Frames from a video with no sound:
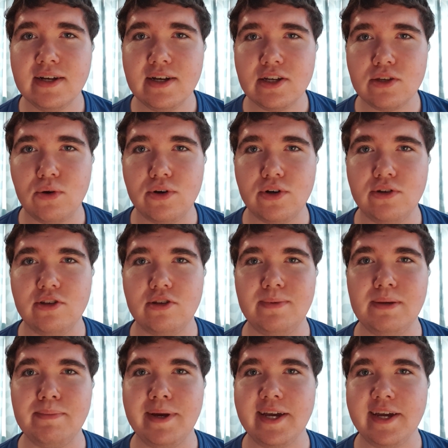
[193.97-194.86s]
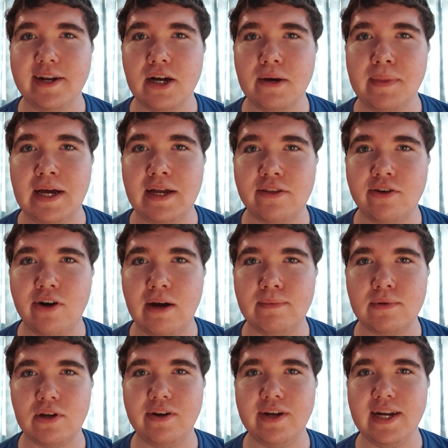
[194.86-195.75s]
so what I'll do is I'll be making up that time
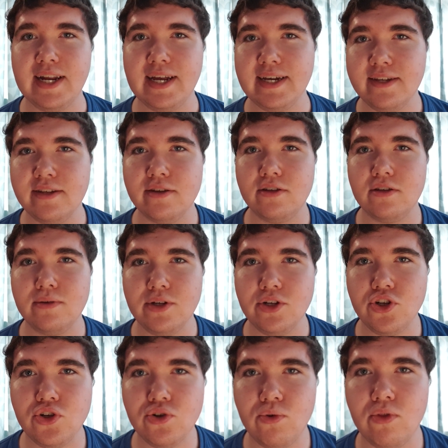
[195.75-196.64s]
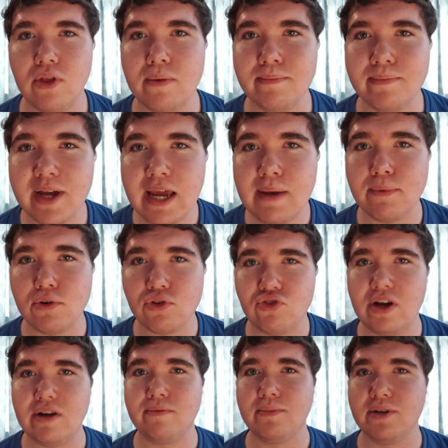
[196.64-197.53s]
slightly later to ensure that I'm keeping on
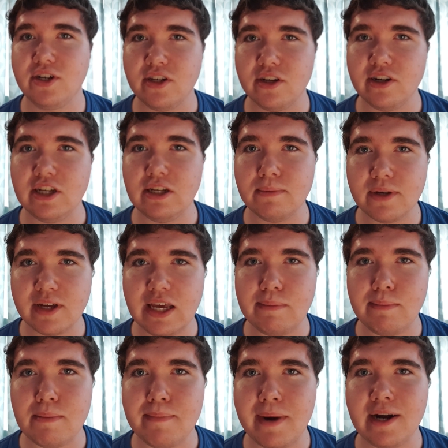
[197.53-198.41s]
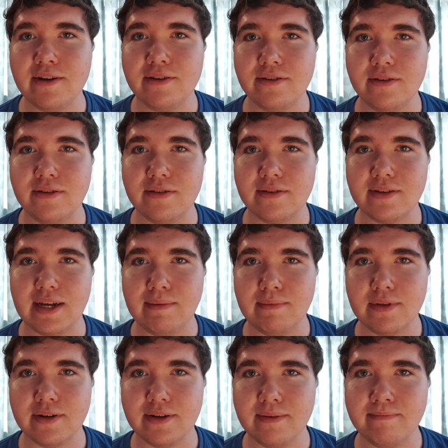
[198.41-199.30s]
track with my studies but keeping balanced at the same
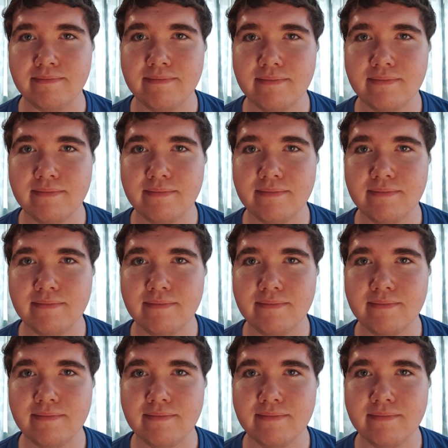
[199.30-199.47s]
time.